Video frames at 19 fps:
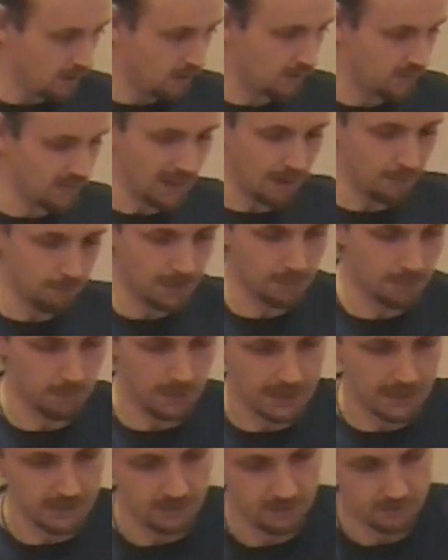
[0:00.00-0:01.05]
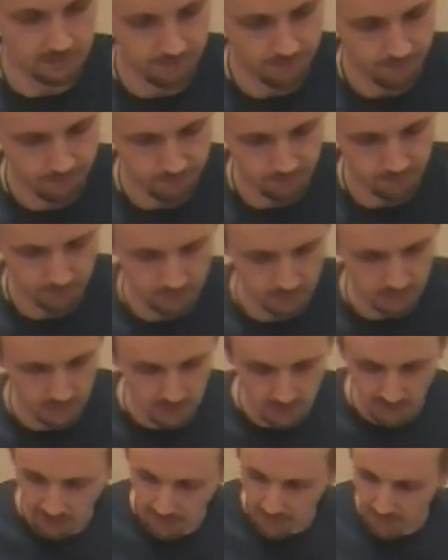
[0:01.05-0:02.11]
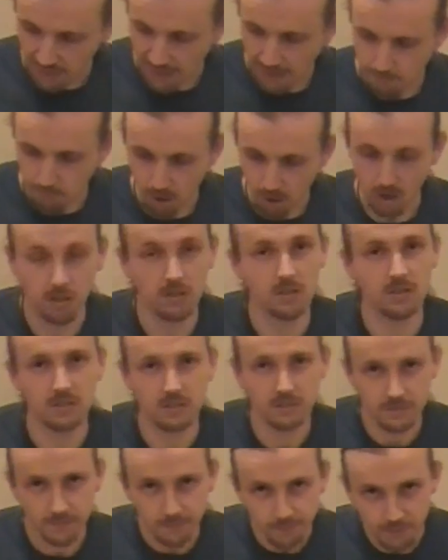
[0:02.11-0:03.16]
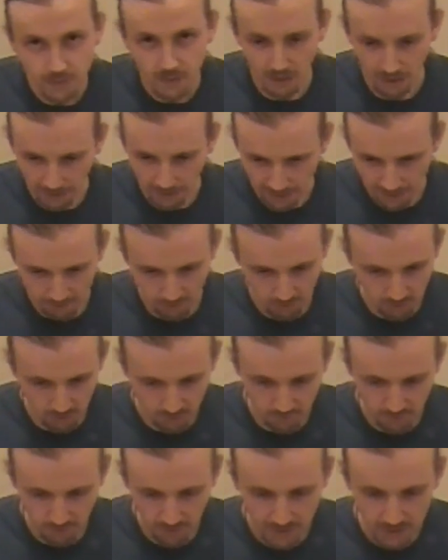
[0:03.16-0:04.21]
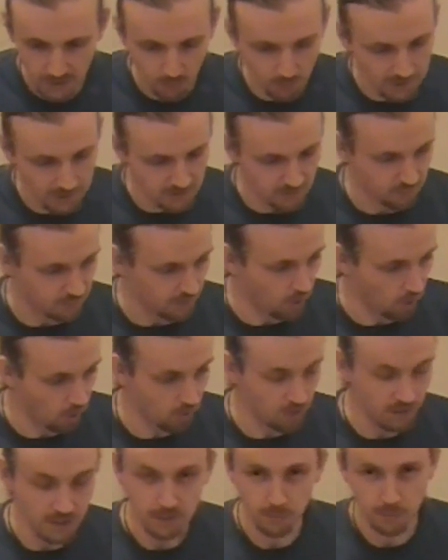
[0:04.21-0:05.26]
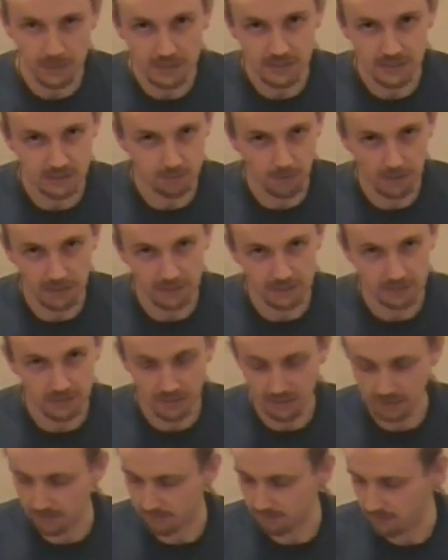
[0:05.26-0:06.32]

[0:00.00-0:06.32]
that big bag and that box, and I've got to find a way to fit all these pieces back in there.